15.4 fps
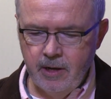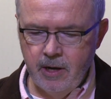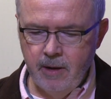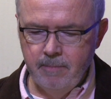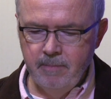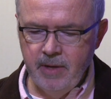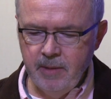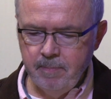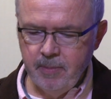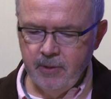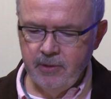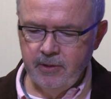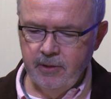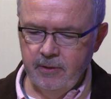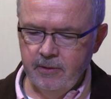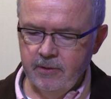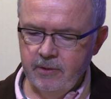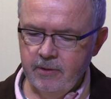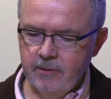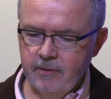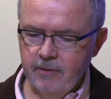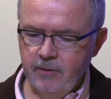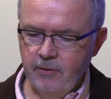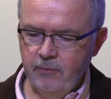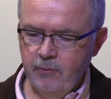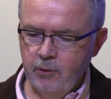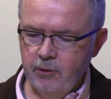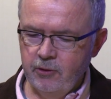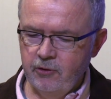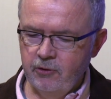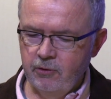Omnipotence, the
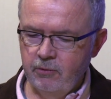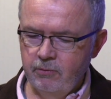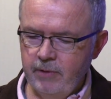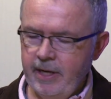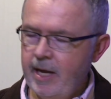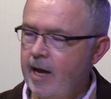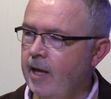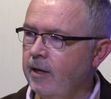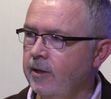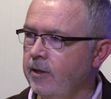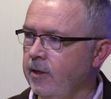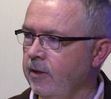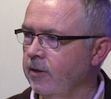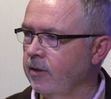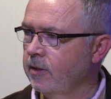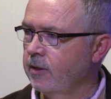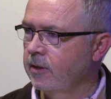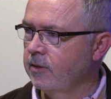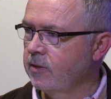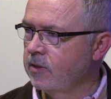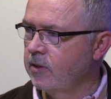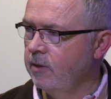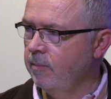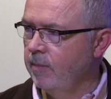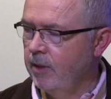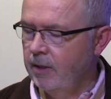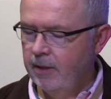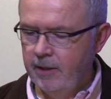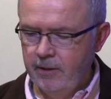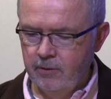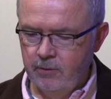virtual reality that can
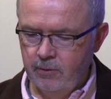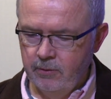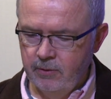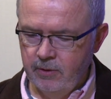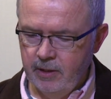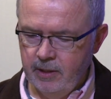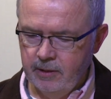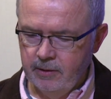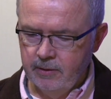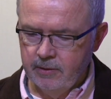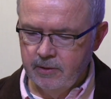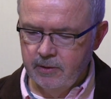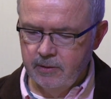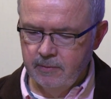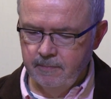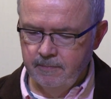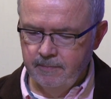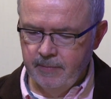stimulate all things.